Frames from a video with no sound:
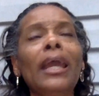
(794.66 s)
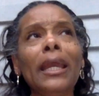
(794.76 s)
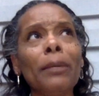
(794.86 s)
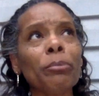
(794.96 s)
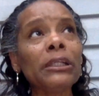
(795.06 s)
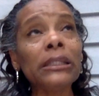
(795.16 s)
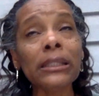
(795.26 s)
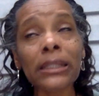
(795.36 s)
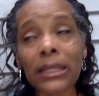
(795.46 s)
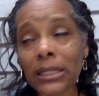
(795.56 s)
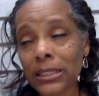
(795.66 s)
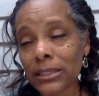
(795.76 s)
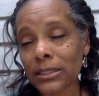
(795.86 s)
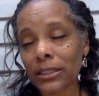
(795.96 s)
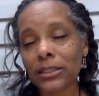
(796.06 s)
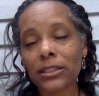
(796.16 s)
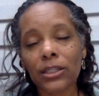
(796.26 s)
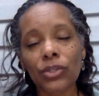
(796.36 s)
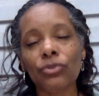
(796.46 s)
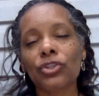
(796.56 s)
And please
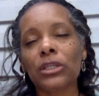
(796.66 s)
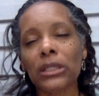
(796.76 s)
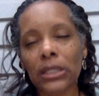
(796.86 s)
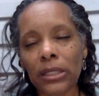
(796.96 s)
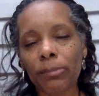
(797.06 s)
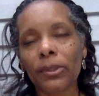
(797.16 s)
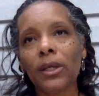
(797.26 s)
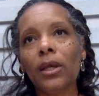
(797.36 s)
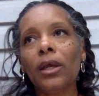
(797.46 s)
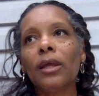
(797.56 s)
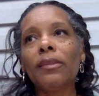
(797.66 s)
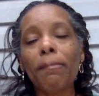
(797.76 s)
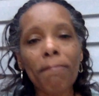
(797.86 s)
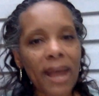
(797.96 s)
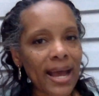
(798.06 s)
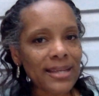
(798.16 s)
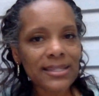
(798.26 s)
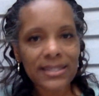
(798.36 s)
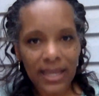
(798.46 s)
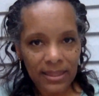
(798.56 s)
continue to keep the
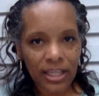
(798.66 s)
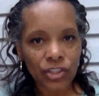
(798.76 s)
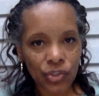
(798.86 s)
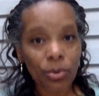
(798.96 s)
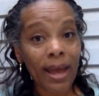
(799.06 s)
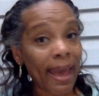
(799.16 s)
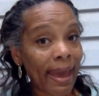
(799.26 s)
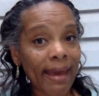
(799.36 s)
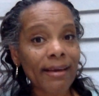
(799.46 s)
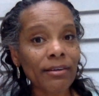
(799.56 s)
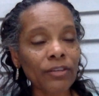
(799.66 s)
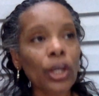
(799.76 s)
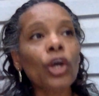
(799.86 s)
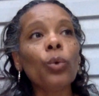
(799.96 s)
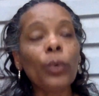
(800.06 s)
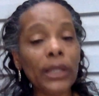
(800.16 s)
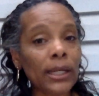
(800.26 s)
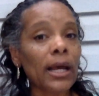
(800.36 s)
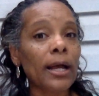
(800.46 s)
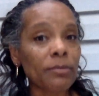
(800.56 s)
mindset that you have when
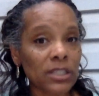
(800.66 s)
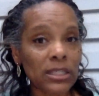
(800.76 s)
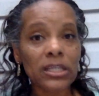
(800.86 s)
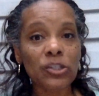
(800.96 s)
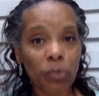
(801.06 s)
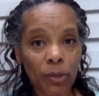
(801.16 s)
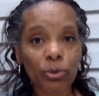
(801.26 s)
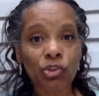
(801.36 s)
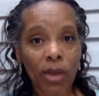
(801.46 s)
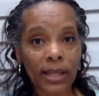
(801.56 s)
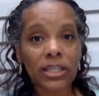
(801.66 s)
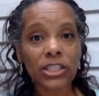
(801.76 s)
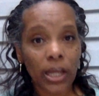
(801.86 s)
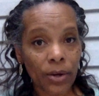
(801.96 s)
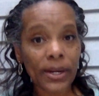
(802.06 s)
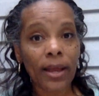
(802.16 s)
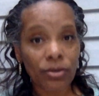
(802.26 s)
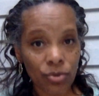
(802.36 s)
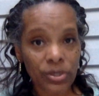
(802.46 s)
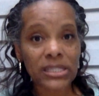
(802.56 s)
it comes to these people trying to tear
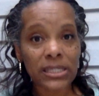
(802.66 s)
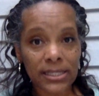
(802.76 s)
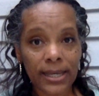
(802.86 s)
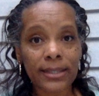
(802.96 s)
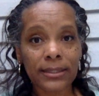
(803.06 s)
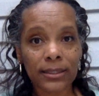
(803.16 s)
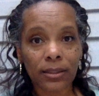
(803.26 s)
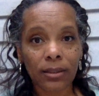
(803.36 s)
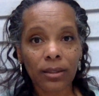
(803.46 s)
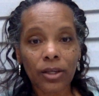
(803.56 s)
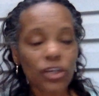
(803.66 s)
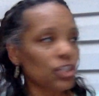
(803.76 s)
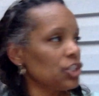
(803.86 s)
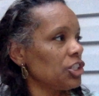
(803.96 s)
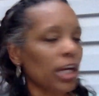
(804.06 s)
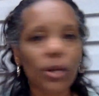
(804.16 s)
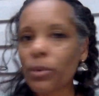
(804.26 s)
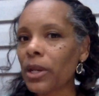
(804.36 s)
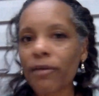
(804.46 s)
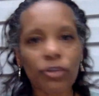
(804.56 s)
down your success. Share
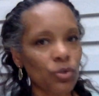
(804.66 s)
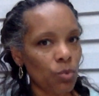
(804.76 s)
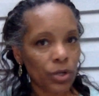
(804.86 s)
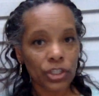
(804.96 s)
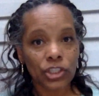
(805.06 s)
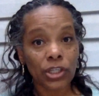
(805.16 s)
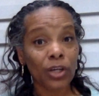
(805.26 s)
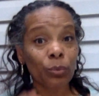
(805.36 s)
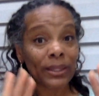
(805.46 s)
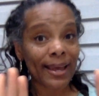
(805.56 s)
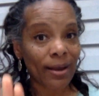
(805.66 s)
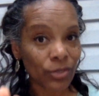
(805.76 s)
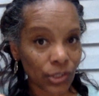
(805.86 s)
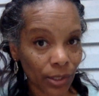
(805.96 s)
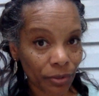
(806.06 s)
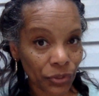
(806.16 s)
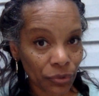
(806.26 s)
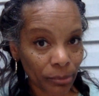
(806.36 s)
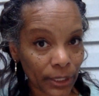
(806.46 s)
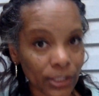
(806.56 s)
whatever you want to share without sharing
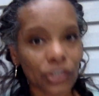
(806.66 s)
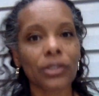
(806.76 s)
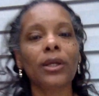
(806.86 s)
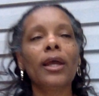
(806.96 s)
too much,